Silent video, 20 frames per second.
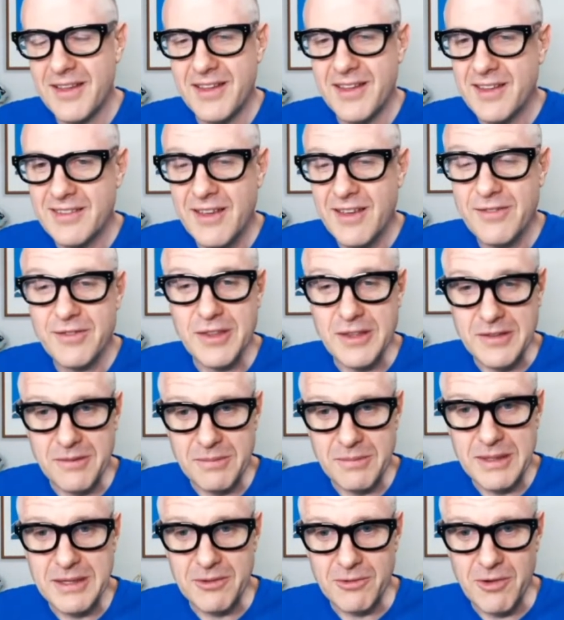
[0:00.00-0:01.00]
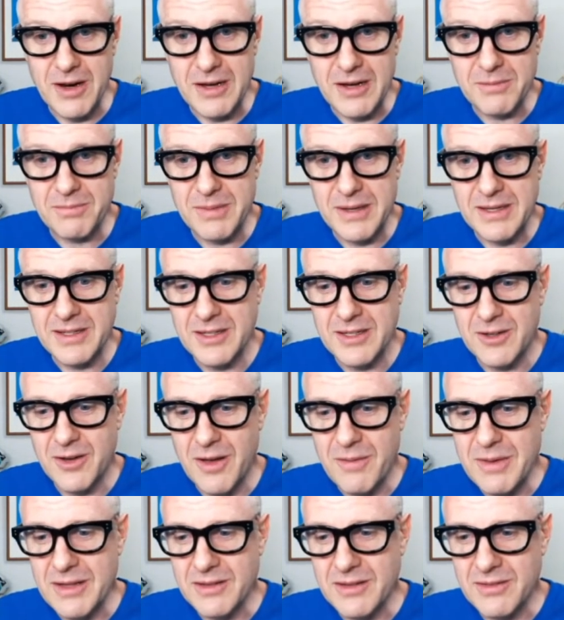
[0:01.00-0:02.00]
a tough thing to be, right? But, you know,
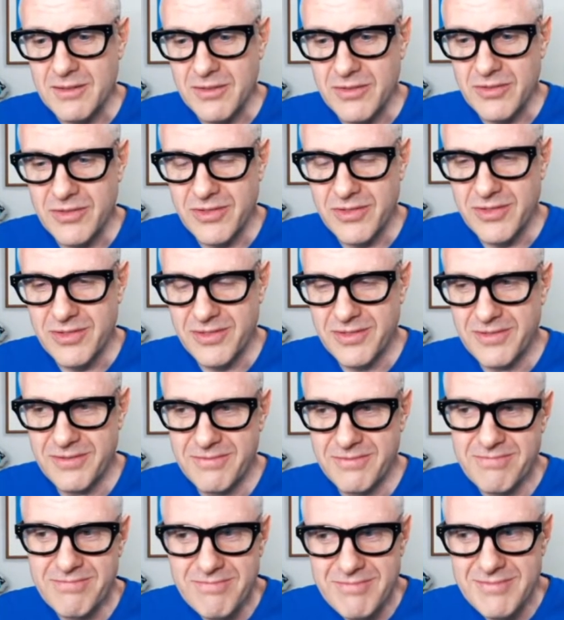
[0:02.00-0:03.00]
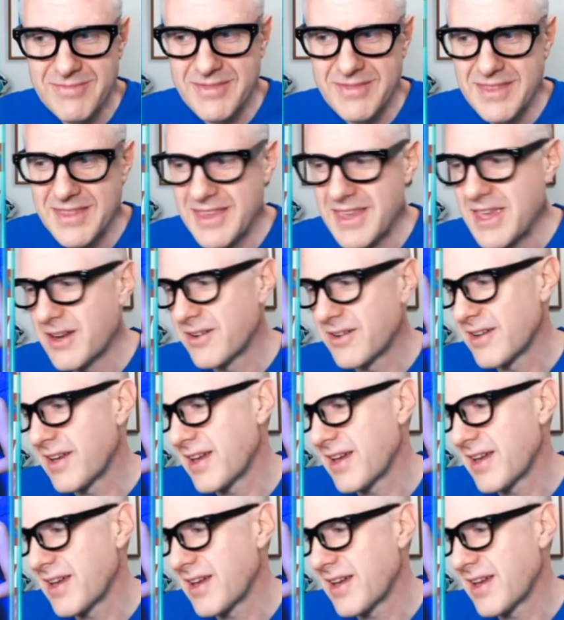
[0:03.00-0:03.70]
I mean, you know,